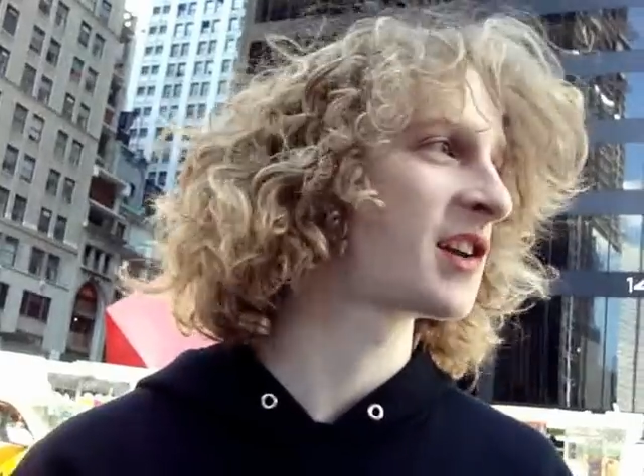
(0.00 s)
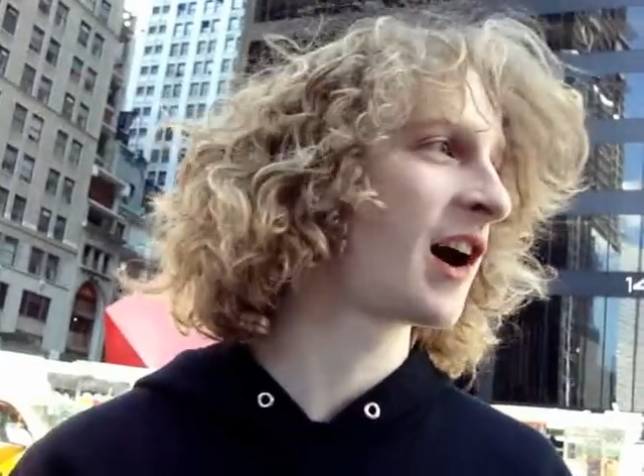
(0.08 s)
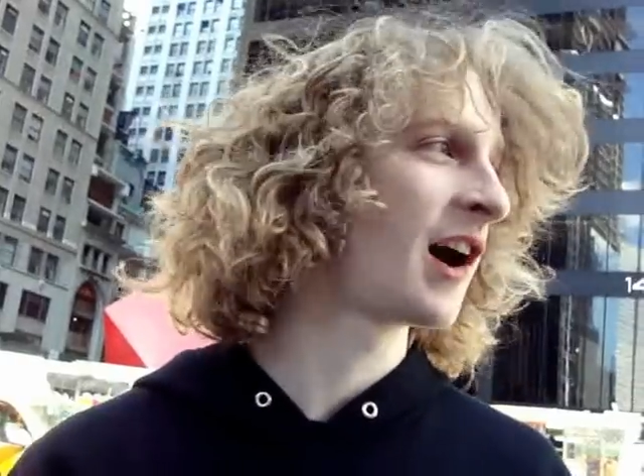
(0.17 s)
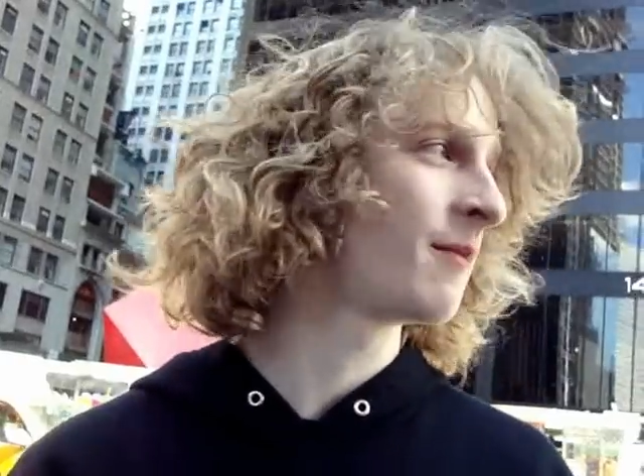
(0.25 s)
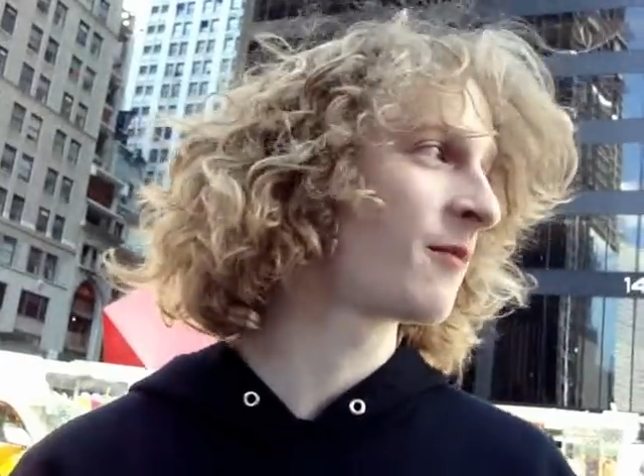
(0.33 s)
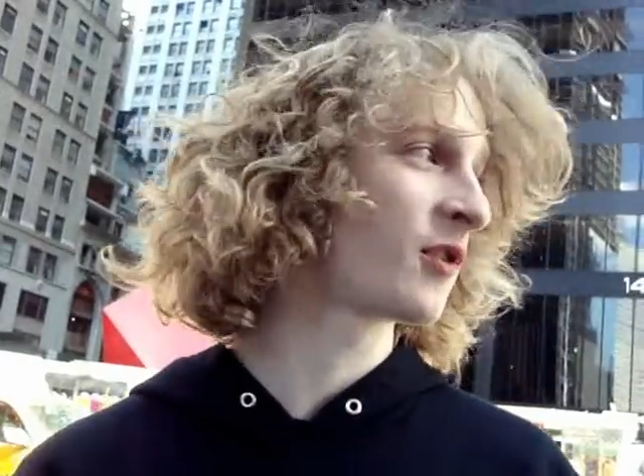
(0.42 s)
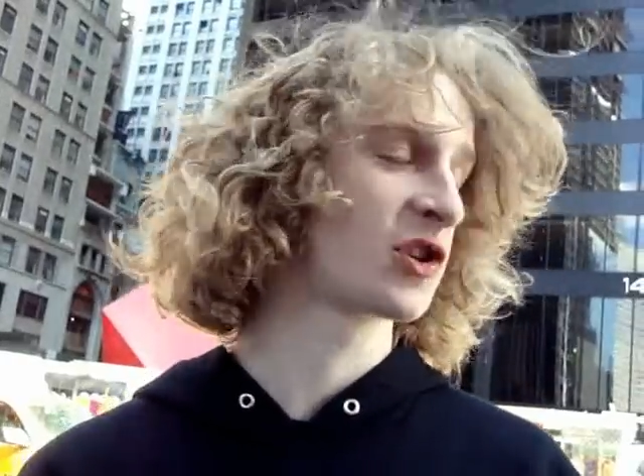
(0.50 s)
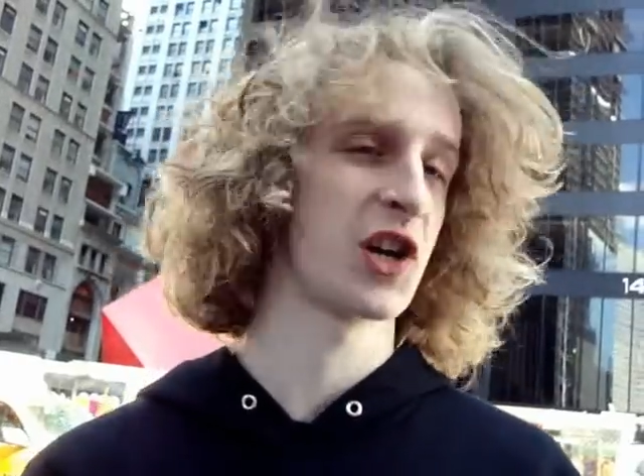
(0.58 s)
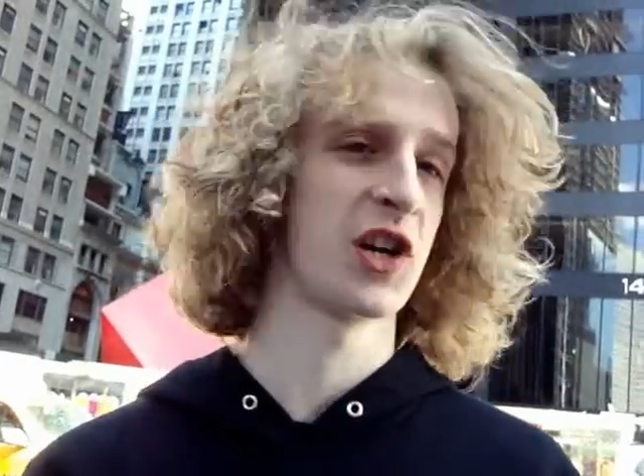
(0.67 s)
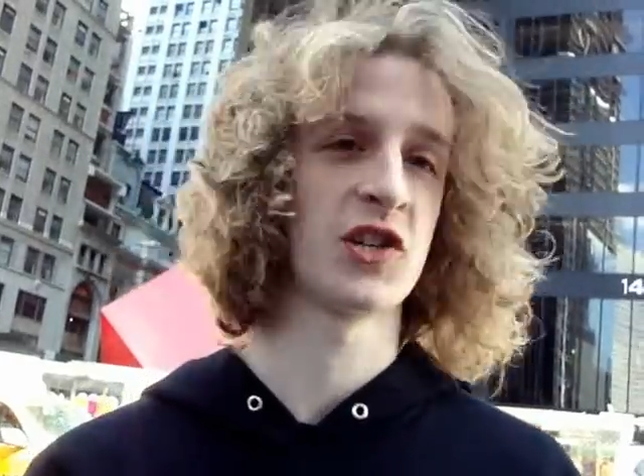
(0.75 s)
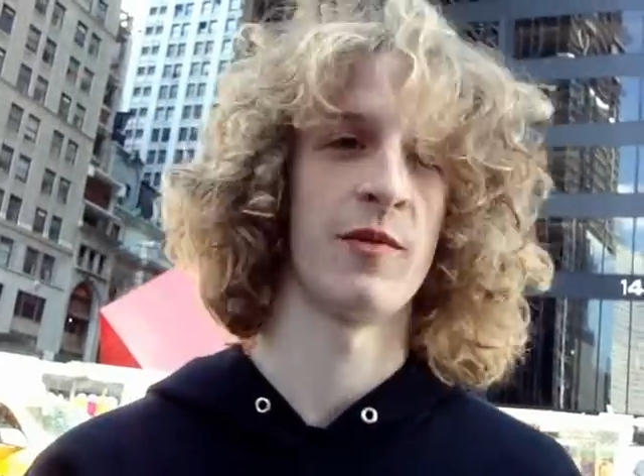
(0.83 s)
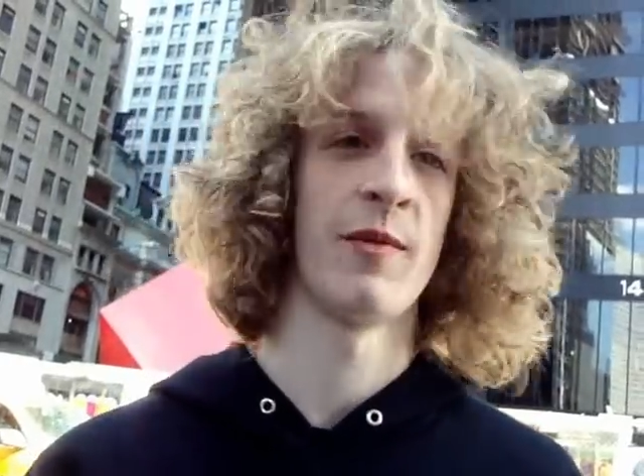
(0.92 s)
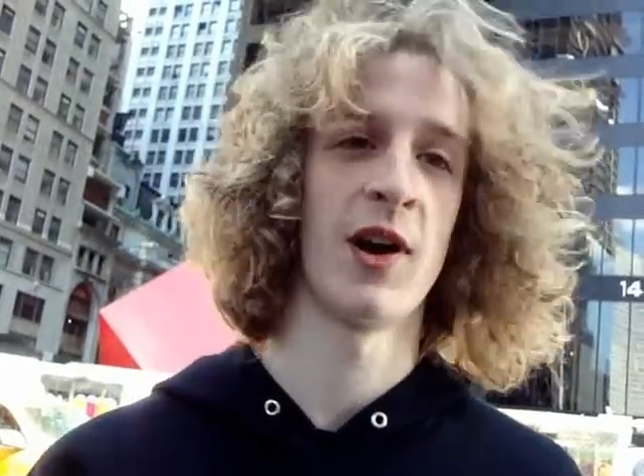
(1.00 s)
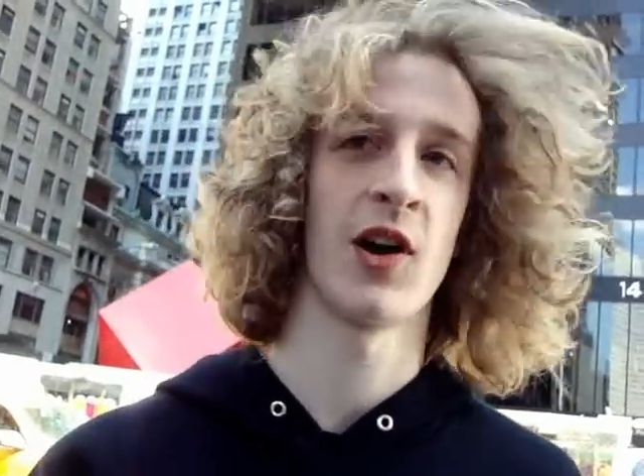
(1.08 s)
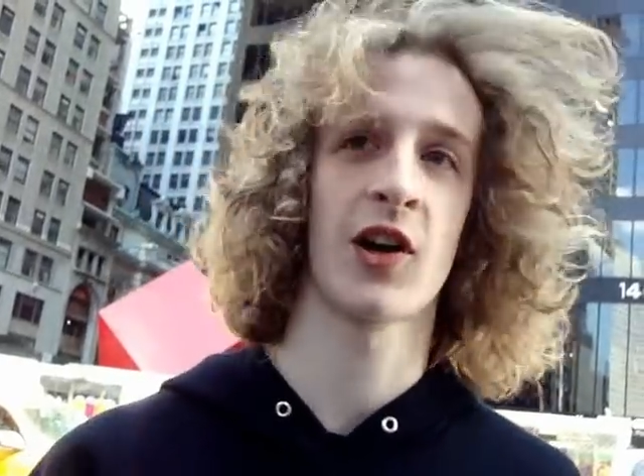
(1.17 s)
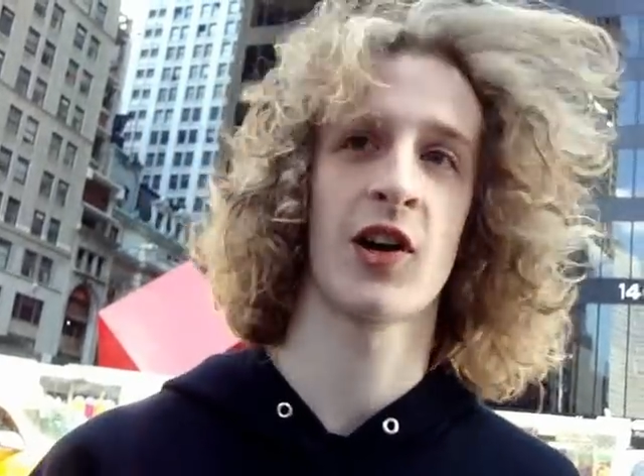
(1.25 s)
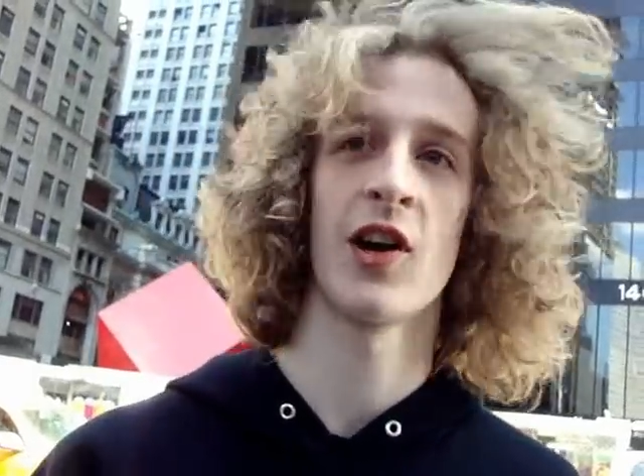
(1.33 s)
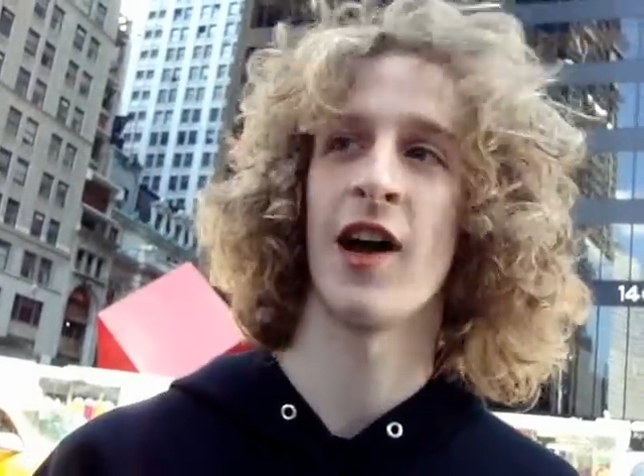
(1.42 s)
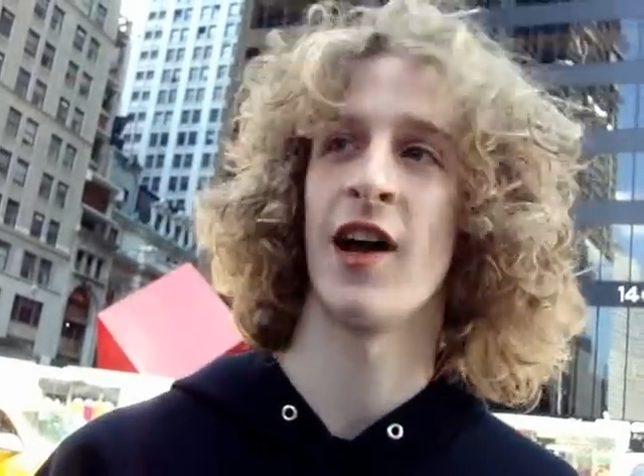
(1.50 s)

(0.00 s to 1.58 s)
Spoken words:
time for a change in America,